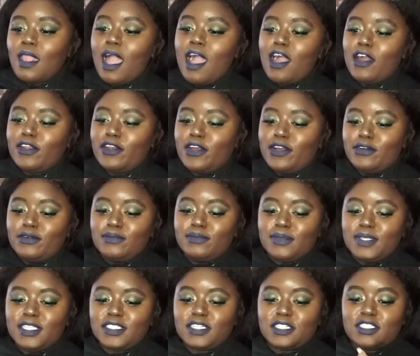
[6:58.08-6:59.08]
I don't know,
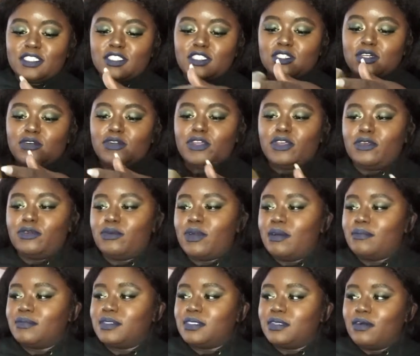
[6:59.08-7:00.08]
these are just so cute.
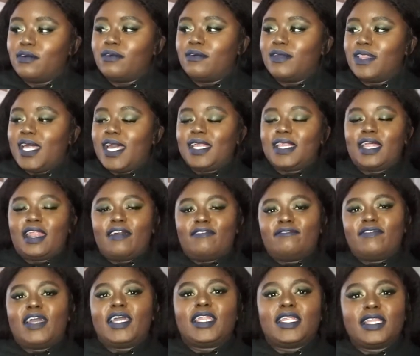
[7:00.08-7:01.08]
I'm so glad that
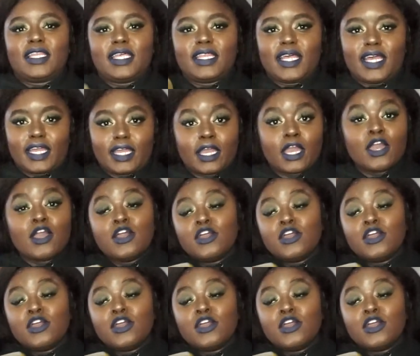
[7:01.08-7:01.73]
I'm finally, like,